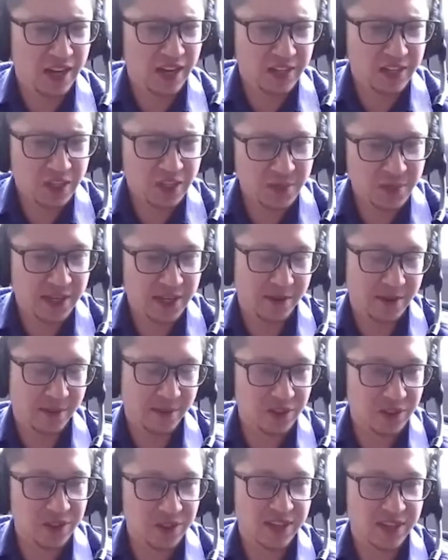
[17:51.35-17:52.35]
just being
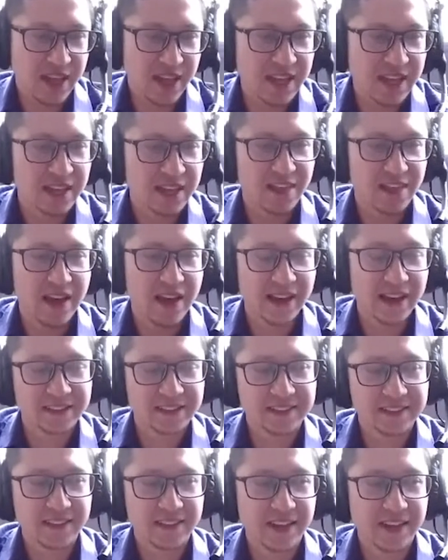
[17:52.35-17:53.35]
able to take
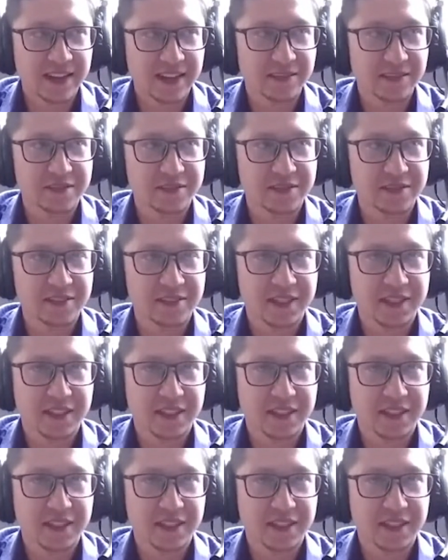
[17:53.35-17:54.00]
that kind of